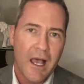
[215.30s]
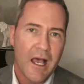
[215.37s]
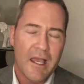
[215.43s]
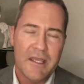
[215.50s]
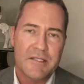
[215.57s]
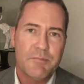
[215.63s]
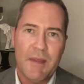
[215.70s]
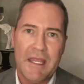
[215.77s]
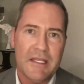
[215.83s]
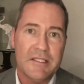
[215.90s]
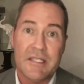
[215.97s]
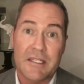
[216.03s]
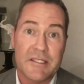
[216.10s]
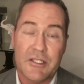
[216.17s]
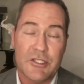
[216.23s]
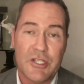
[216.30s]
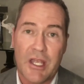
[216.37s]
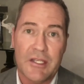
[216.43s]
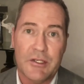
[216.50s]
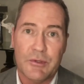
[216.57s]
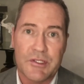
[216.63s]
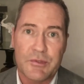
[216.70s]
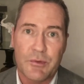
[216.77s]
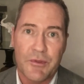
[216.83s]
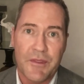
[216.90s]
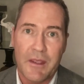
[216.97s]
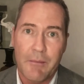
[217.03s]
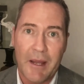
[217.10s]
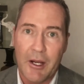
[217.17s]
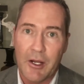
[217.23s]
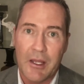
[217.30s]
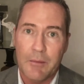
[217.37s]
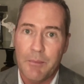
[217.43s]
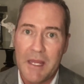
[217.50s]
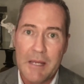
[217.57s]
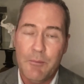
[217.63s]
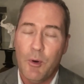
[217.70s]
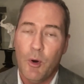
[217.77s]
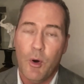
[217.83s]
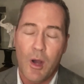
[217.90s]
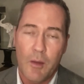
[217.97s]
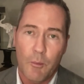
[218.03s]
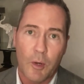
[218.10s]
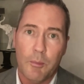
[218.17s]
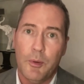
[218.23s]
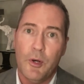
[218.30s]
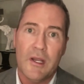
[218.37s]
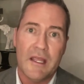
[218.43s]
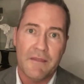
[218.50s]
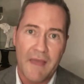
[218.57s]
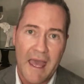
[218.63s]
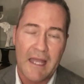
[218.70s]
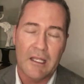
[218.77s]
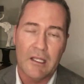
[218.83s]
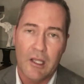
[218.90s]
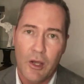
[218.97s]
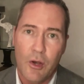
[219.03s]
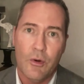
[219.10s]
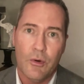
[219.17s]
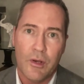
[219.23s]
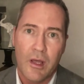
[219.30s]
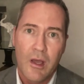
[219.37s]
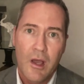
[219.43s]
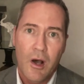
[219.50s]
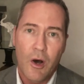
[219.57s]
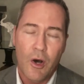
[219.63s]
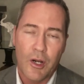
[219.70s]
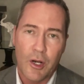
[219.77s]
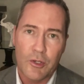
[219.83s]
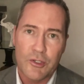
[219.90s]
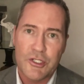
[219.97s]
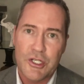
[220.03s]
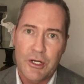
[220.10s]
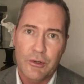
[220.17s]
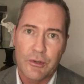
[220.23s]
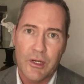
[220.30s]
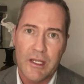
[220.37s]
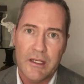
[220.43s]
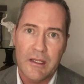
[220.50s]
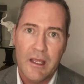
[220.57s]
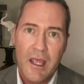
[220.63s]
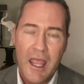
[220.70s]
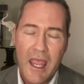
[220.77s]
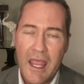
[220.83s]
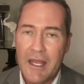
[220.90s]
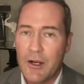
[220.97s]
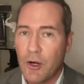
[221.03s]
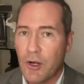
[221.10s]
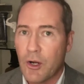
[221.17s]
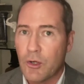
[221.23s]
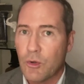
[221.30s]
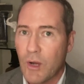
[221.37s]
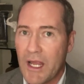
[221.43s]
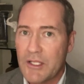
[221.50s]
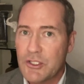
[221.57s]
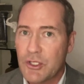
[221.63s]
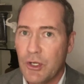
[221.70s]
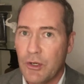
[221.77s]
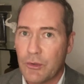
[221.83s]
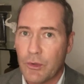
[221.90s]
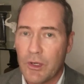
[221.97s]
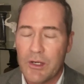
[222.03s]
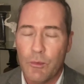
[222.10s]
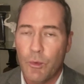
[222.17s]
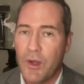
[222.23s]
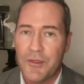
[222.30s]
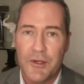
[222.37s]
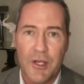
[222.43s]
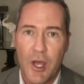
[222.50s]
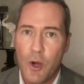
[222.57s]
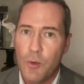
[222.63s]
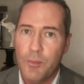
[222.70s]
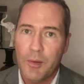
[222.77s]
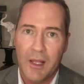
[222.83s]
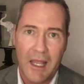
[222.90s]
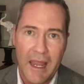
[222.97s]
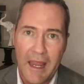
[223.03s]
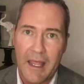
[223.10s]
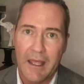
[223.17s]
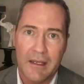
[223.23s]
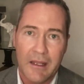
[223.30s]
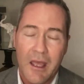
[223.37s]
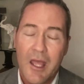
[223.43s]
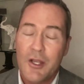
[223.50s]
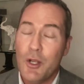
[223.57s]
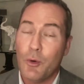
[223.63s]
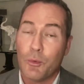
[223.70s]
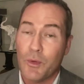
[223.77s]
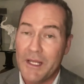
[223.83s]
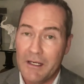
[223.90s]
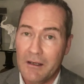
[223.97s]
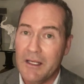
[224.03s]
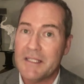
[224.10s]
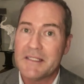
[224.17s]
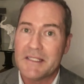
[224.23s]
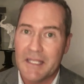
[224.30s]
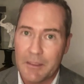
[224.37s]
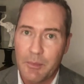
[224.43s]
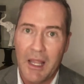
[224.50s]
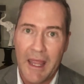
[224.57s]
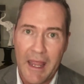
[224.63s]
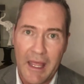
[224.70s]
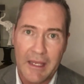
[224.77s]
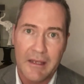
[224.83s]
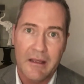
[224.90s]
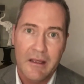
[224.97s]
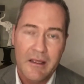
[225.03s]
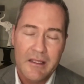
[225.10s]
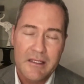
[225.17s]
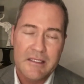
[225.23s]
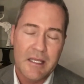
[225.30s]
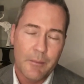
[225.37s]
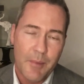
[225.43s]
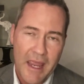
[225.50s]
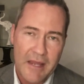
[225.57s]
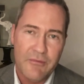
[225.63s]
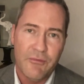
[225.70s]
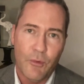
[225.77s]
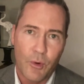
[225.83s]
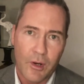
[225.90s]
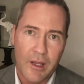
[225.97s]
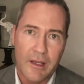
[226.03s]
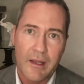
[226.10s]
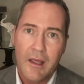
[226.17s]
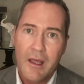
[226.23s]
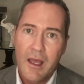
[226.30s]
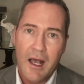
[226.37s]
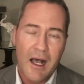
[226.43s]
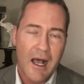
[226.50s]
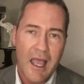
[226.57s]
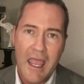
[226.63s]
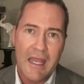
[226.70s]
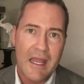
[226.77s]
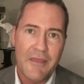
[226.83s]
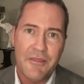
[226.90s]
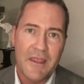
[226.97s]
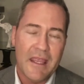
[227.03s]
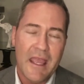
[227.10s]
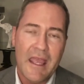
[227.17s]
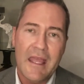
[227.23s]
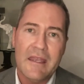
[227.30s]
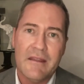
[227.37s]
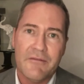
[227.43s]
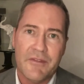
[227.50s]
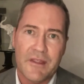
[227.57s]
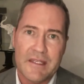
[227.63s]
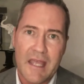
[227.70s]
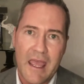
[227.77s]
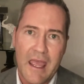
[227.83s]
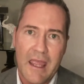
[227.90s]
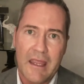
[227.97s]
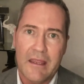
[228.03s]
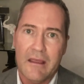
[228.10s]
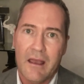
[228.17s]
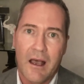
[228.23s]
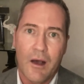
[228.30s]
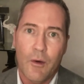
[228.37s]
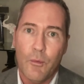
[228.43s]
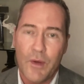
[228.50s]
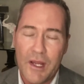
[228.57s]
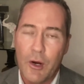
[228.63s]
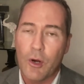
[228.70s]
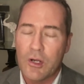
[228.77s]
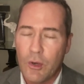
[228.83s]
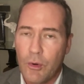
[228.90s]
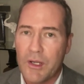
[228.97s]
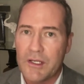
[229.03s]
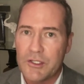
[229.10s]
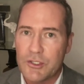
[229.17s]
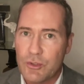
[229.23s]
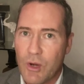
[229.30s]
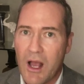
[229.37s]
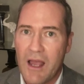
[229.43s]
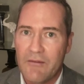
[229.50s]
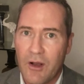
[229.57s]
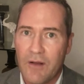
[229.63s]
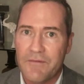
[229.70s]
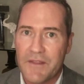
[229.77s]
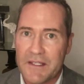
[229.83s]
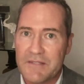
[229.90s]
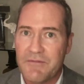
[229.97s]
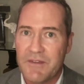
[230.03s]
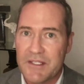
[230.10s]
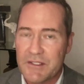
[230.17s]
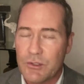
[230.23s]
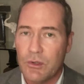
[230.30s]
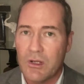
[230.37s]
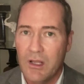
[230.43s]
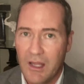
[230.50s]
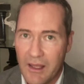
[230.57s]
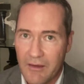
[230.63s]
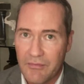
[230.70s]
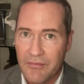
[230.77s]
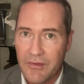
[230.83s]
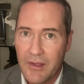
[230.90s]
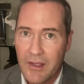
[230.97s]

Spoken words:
is being disingenuous with the American people, and we're putting that load on our children and on our grandchildren with no plan, no realistic plan to pay for it. And at the end of the day, we are going to drive off this fiscal cliff